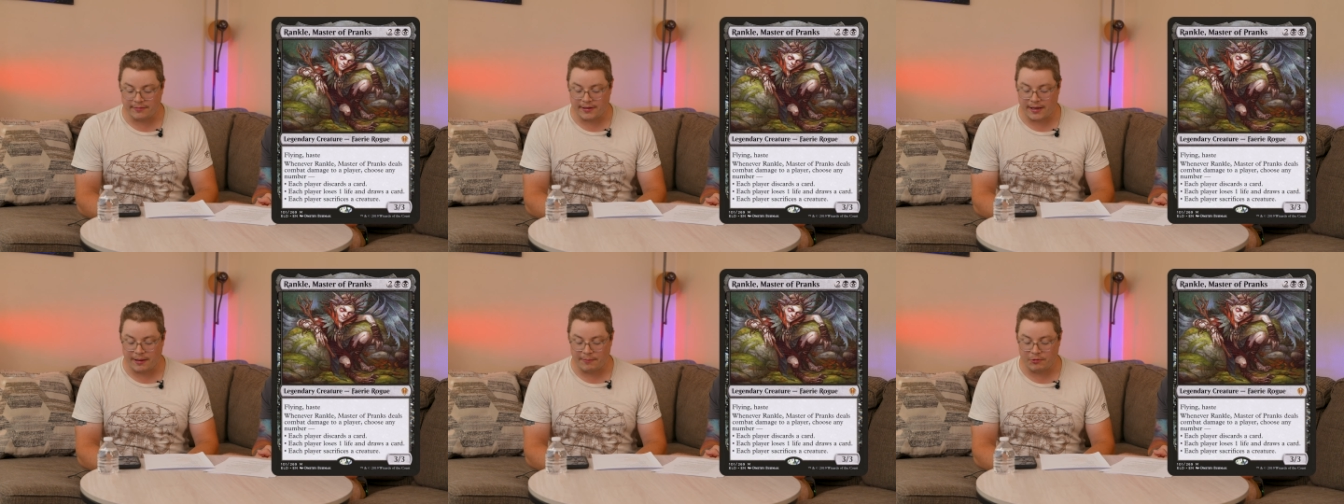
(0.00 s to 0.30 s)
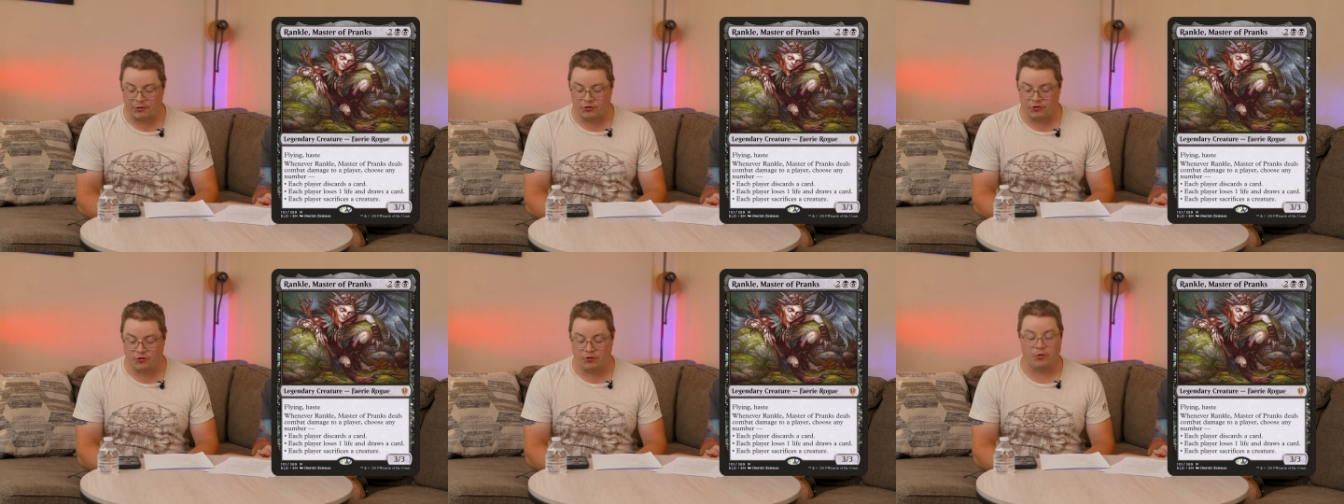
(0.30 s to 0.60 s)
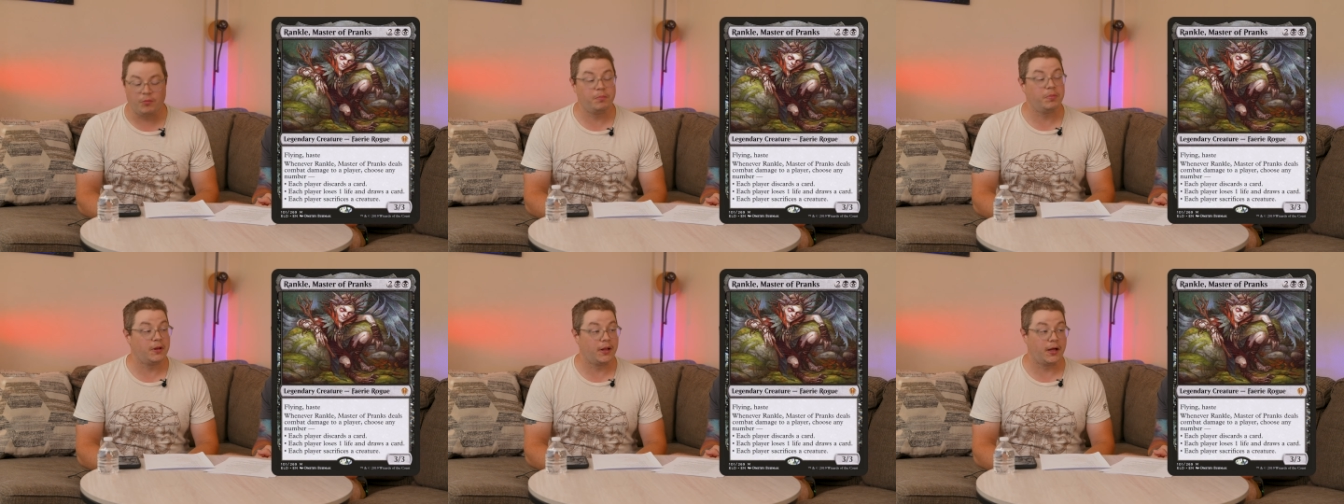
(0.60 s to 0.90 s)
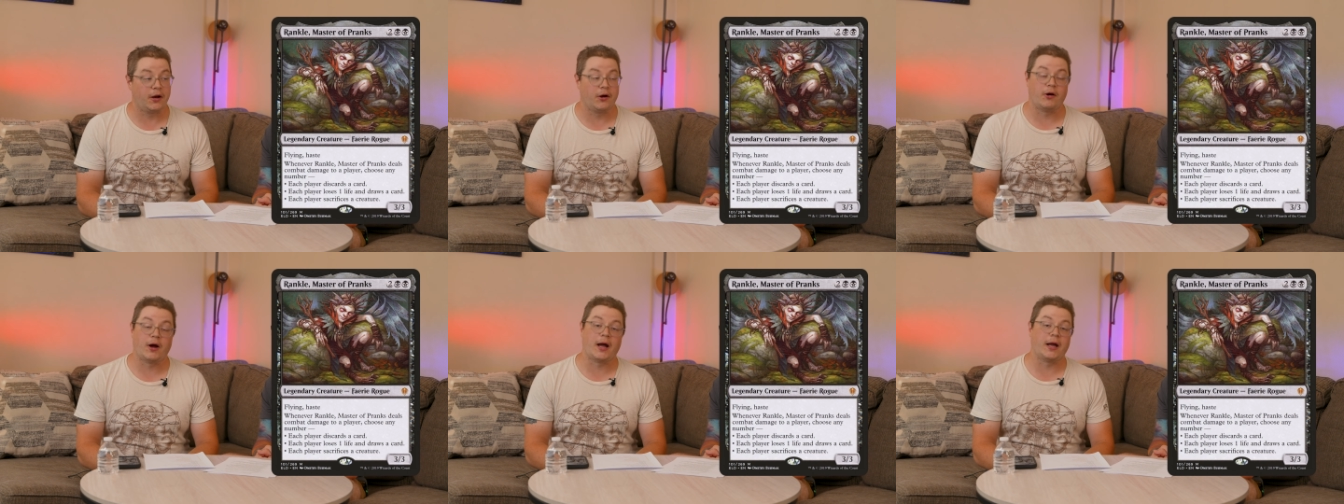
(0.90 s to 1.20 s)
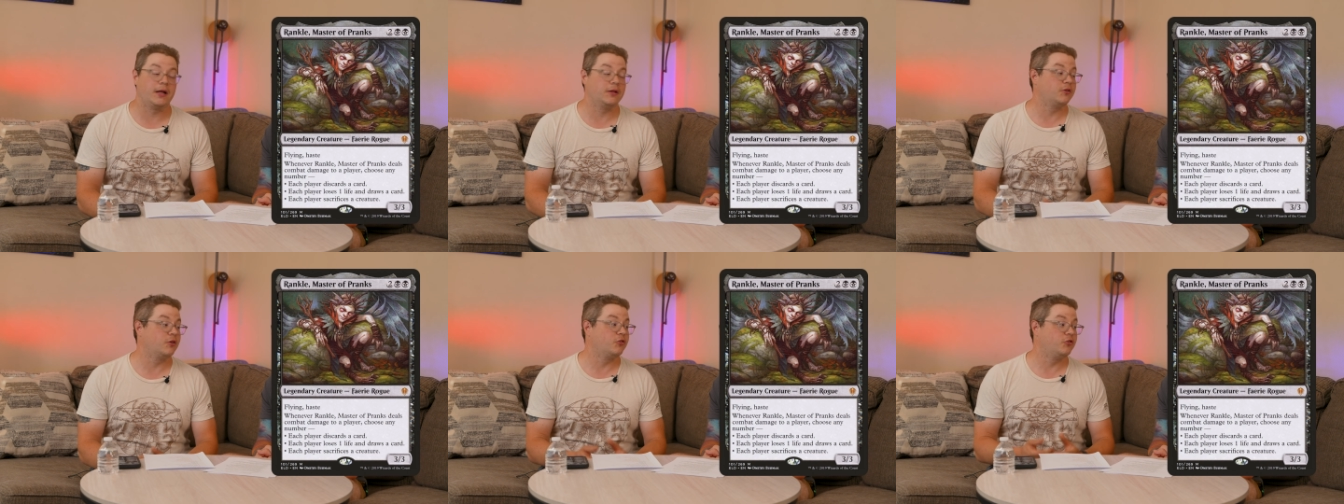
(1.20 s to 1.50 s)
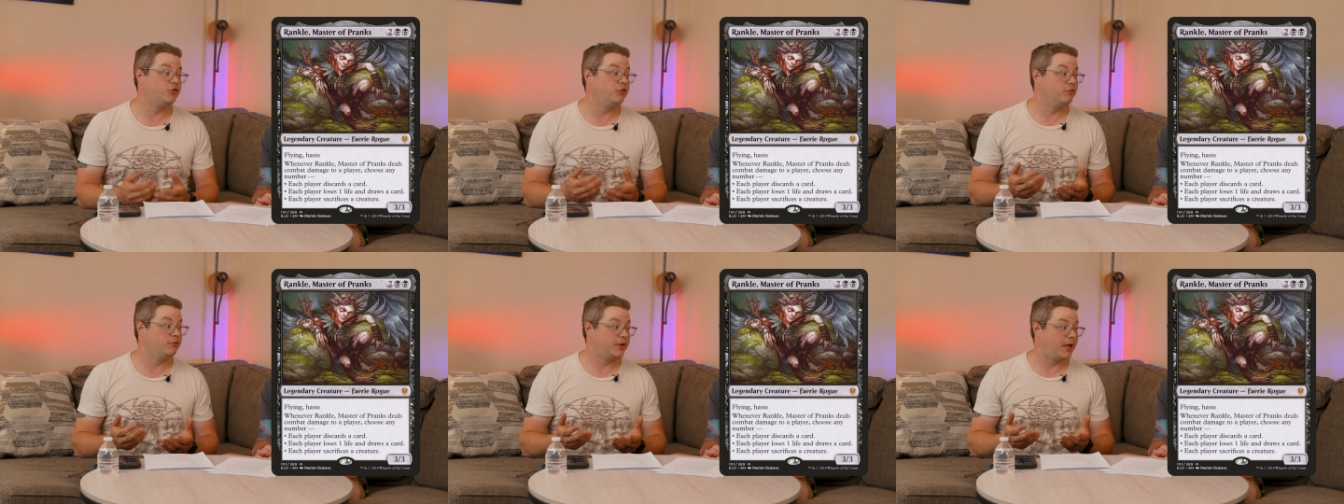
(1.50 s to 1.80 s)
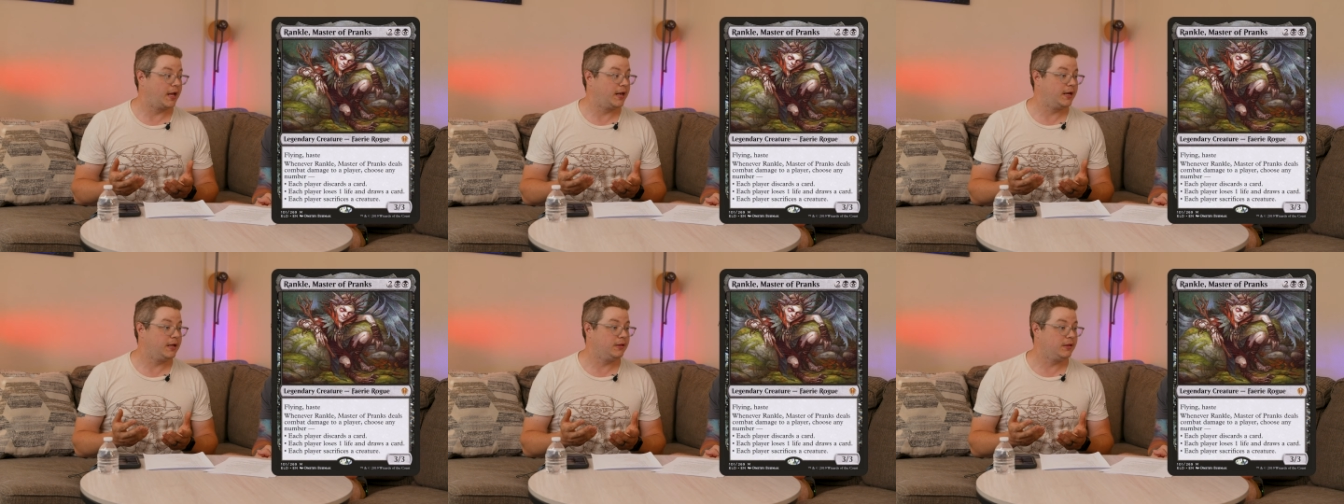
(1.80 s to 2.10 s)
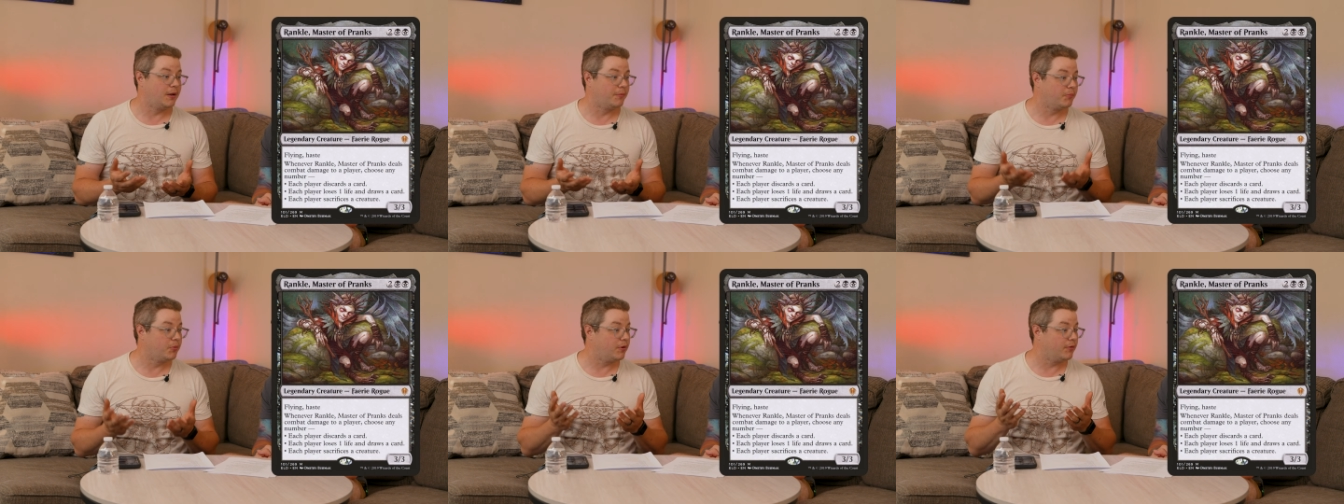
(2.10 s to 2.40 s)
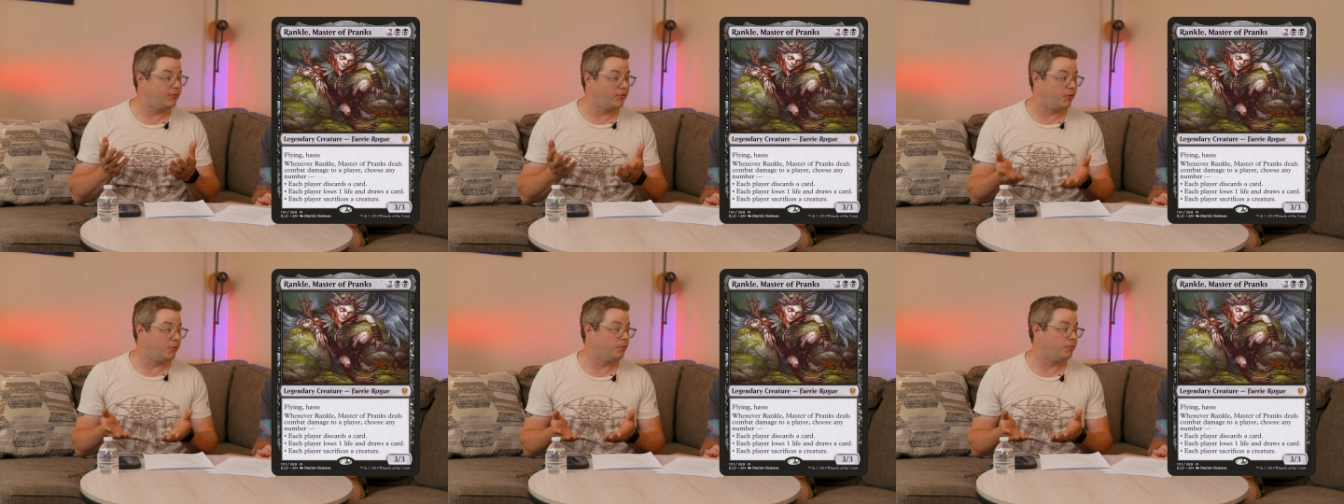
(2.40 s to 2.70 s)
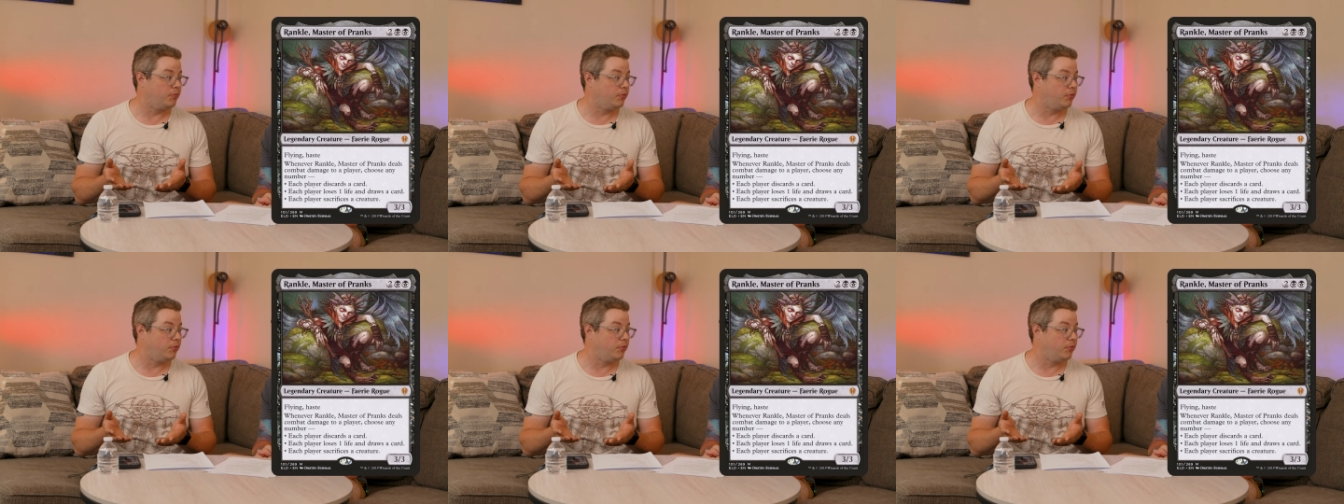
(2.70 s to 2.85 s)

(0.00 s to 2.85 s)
damage to a player, I get to choose any number of the